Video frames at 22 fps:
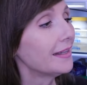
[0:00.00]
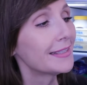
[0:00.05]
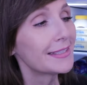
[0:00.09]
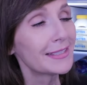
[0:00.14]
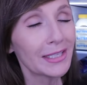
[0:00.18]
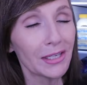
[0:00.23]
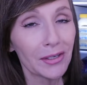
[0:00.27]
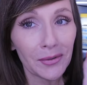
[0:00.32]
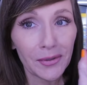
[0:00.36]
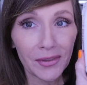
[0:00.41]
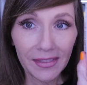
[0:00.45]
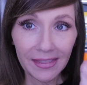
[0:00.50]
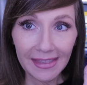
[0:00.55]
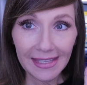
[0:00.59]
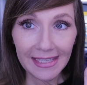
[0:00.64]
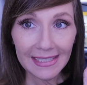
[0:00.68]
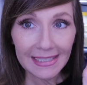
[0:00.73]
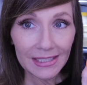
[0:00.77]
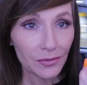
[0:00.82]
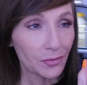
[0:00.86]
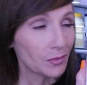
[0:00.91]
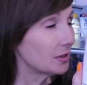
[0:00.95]
So
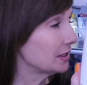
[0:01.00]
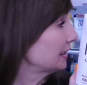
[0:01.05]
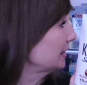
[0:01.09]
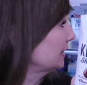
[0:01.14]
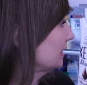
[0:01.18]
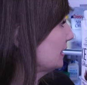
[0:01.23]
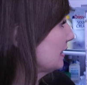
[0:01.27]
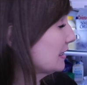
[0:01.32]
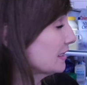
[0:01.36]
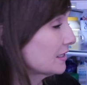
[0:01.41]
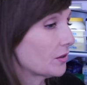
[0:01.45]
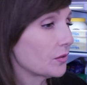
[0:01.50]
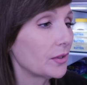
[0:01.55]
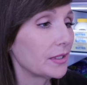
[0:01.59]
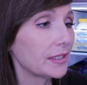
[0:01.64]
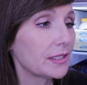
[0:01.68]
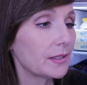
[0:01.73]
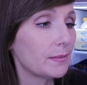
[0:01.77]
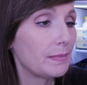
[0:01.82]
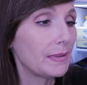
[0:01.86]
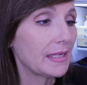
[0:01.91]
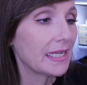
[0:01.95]
this one is
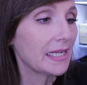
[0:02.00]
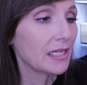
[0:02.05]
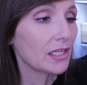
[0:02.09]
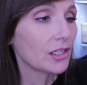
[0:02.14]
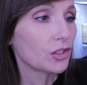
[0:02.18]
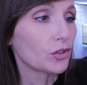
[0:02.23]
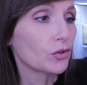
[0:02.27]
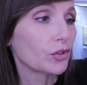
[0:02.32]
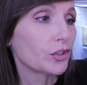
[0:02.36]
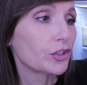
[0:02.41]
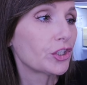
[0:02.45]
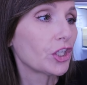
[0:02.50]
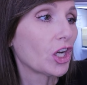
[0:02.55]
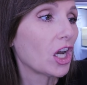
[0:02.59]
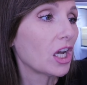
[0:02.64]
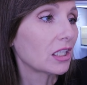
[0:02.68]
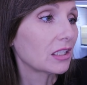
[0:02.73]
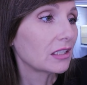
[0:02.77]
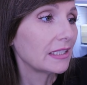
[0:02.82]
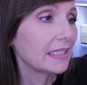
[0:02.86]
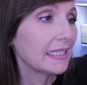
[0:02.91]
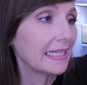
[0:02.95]
going to be your
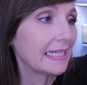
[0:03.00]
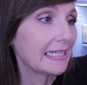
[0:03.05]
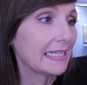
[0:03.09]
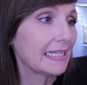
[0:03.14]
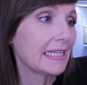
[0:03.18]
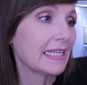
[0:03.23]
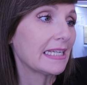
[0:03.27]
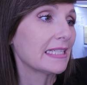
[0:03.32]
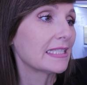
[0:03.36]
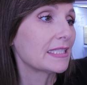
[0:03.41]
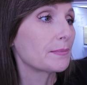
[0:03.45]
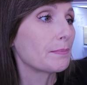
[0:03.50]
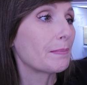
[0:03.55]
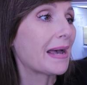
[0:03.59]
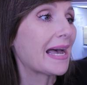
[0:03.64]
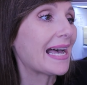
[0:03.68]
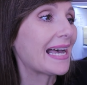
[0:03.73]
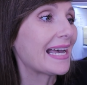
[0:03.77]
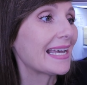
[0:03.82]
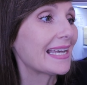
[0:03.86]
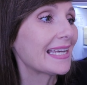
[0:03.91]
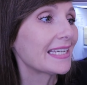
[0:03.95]
chocolate, and it is
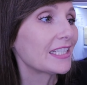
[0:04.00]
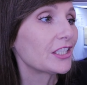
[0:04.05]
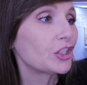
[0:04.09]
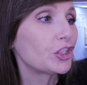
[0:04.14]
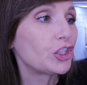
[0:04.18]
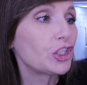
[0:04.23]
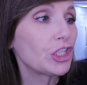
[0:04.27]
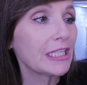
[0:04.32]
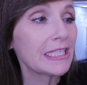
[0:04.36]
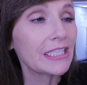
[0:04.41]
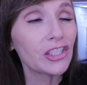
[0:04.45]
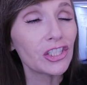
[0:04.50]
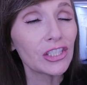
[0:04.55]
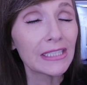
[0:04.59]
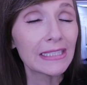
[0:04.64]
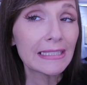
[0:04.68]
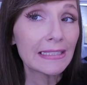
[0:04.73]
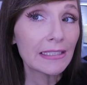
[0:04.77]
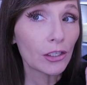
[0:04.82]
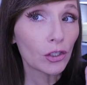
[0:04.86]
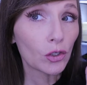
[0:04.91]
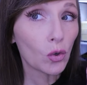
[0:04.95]
by
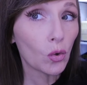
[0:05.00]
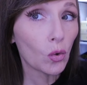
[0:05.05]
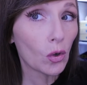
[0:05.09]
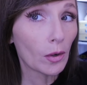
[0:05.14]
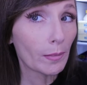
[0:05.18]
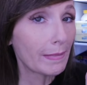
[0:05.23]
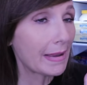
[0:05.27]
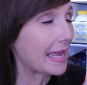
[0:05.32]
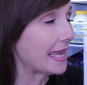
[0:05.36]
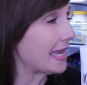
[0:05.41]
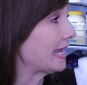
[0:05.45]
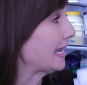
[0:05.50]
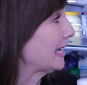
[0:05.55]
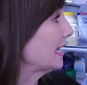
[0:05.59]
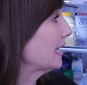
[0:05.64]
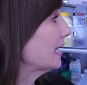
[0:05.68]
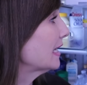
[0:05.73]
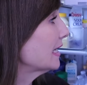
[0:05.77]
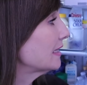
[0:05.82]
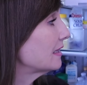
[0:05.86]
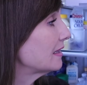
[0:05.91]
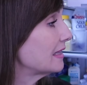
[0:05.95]
Genius
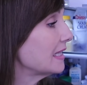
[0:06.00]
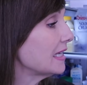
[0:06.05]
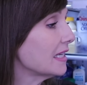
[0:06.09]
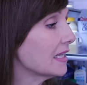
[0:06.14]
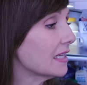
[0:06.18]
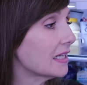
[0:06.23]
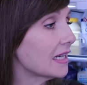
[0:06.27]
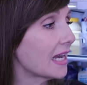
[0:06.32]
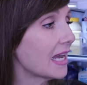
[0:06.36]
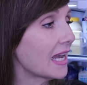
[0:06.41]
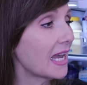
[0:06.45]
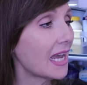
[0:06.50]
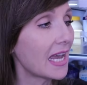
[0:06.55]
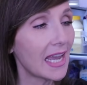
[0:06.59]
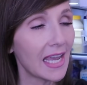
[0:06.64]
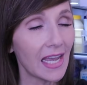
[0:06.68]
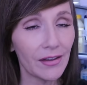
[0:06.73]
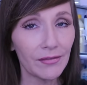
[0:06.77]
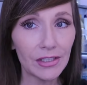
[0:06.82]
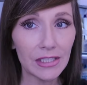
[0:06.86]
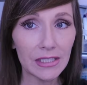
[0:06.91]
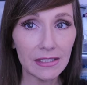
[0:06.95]
Gourmet. And then I
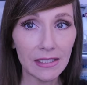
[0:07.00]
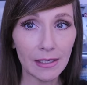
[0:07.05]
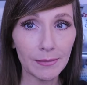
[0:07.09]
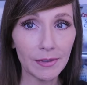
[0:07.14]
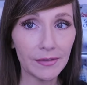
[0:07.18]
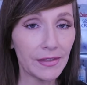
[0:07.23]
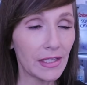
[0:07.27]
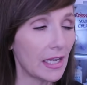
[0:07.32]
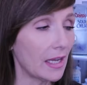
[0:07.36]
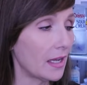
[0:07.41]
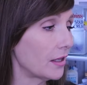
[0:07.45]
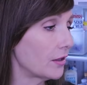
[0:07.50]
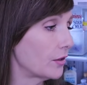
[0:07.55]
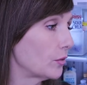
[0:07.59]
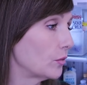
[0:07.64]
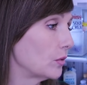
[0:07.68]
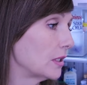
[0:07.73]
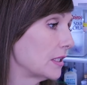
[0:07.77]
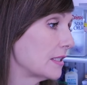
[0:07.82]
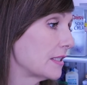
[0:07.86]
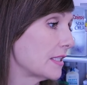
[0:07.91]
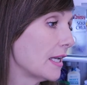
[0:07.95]
have some of the other
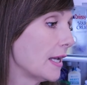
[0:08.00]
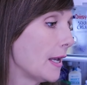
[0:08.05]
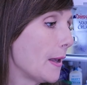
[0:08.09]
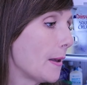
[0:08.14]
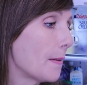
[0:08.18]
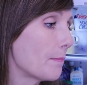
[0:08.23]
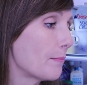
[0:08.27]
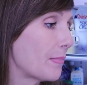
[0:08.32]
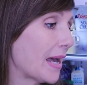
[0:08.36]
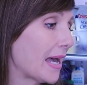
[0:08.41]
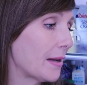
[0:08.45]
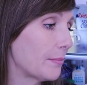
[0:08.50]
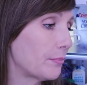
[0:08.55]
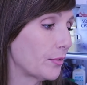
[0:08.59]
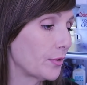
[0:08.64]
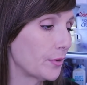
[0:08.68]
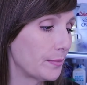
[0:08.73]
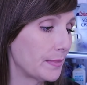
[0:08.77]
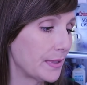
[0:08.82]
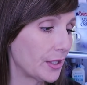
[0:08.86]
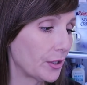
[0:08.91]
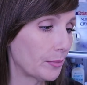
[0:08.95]
ones by
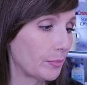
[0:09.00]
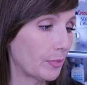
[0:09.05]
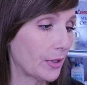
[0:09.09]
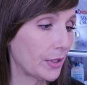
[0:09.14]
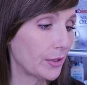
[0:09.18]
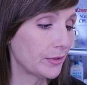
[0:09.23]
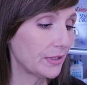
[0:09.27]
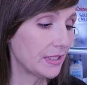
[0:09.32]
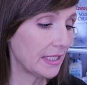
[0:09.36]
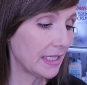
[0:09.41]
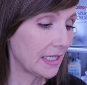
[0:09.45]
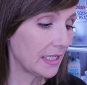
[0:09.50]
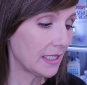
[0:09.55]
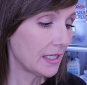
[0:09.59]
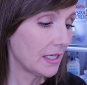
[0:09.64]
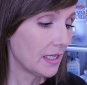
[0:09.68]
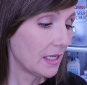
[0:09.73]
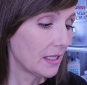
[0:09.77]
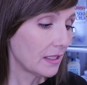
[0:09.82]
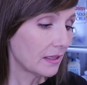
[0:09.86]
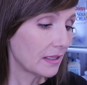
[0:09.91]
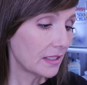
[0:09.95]
Premier Protein.
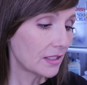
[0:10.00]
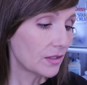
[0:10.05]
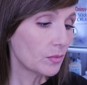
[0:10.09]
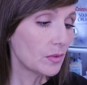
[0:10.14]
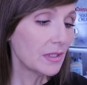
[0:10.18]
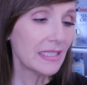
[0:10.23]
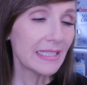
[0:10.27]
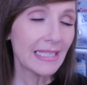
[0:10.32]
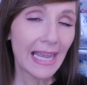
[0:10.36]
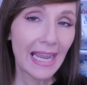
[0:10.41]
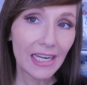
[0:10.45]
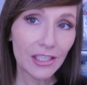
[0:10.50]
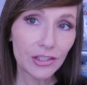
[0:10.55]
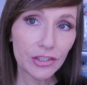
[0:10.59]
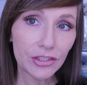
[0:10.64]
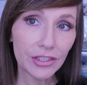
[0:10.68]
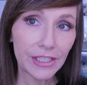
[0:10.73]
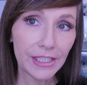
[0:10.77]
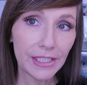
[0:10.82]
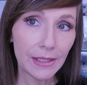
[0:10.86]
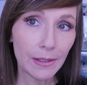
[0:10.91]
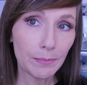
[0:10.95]
This one's
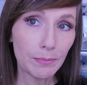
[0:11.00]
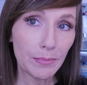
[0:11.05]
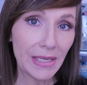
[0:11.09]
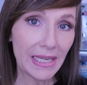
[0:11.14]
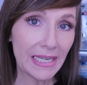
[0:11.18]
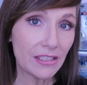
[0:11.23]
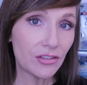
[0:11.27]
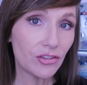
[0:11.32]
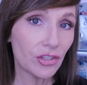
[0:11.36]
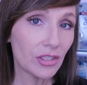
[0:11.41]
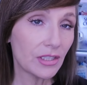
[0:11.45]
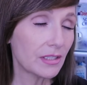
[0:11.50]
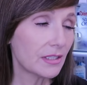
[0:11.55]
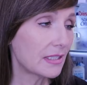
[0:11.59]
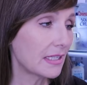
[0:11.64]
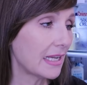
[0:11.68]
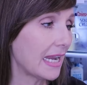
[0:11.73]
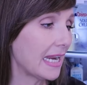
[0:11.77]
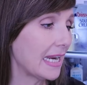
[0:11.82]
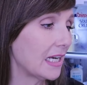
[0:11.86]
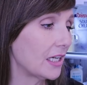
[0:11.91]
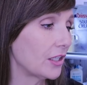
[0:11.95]
actually the peaches
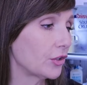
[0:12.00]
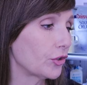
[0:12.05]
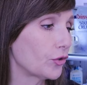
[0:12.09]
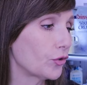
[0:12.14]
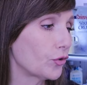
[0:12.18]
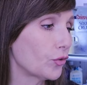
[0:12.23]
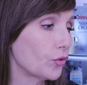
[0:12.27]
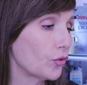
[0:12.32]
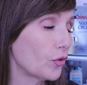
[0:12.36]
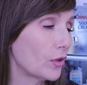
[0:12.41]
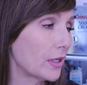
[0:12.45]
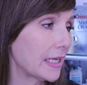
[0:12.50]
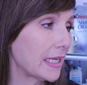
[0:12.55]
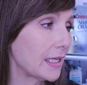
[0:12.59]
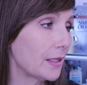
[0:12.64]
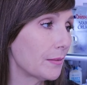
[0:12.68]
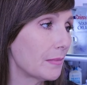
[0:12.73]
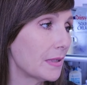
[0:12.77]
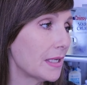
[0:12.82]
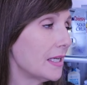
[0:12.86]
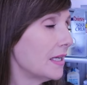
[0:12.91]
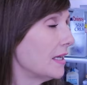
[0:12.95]
and
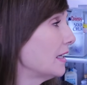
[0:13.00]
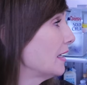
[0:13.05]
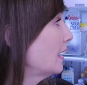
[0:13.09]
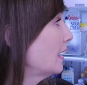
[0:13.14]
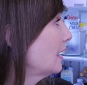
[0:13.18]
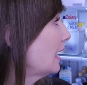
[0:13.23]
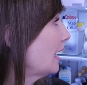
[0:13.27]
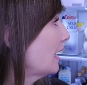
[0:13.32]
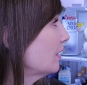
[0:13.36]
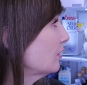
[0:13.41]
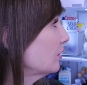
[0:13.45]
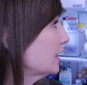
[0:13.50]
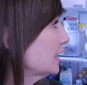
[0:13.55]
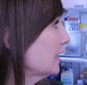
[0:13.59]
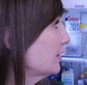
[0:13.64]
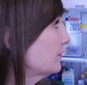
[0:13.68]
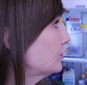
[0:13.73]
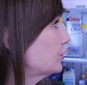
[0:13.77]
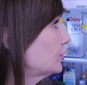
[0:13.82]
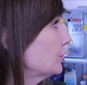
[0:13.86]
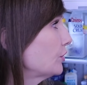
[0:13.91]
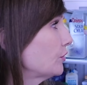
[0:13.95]
cream. I only
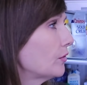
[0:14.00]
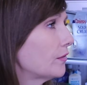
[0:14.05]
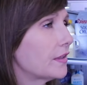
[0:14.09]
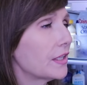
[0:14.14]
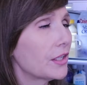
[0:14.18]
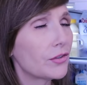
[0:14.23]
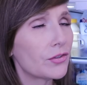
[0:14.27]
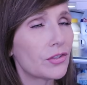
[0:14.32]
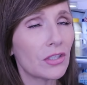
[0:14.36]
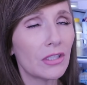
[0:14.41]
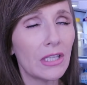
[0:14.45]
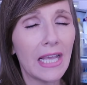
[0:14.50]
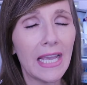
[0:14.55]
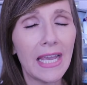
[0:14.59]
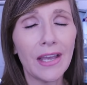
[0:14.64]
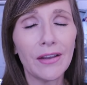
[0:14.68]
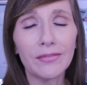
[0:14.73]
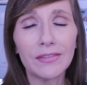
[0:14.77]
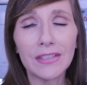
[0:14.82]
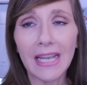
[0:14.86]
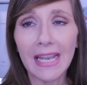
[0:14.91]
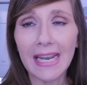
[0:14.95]
have two of those
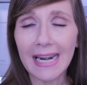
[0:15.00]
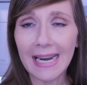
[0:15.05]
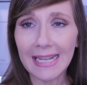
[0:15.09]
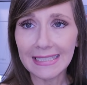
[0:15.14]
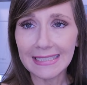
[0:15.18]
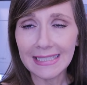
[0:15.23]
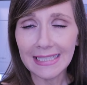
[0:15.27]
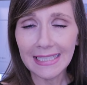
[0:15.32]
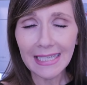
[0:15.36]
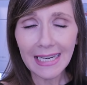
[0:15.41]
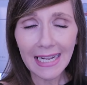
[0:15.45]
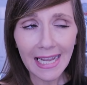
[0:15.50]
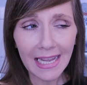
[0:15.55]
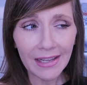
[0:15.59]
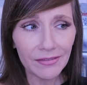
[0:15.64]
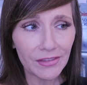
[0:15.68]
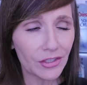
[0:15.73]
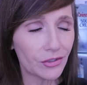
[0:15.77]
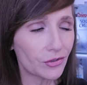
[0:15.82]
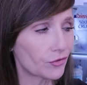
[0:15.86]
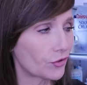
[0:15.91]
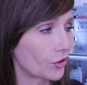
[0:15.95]
left, and I did
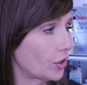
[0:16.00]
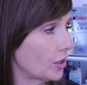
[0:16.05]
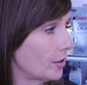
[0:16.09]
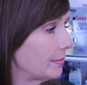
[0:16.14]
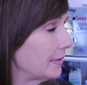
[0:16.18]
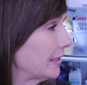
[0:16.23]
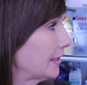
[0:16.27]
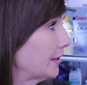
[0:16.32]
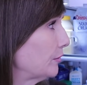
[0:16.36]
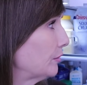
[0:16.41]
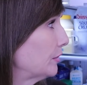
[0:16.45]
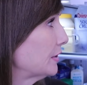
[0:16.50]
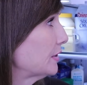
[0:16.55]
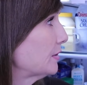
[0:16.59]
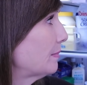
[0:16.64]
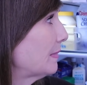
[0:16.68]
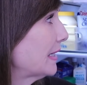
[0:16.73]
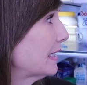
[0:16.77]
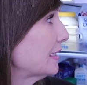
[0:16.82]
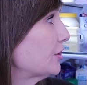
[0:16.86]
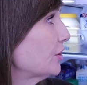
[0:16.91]
have the strawberry ones, but I